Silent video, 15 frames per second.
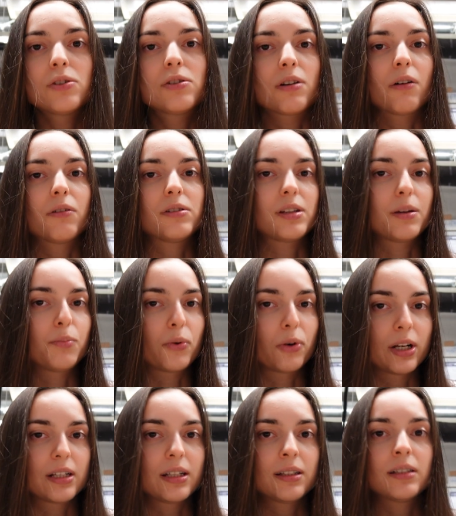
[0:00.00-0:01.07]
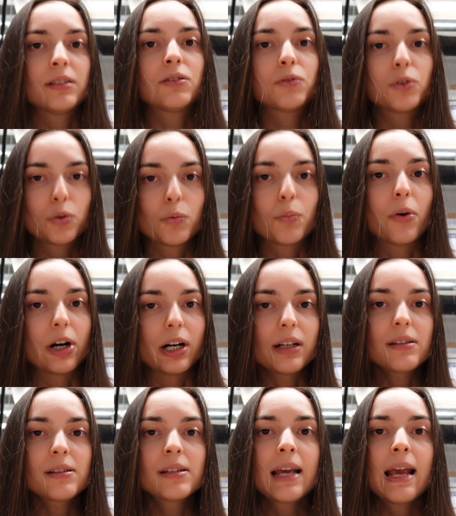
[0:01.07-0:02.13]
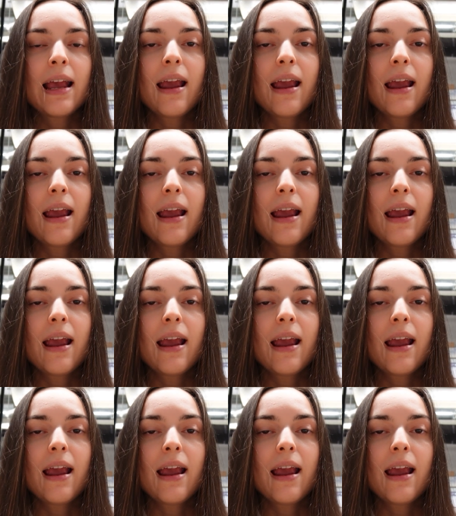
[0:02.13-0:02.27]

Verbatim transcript: so it's separated into two parts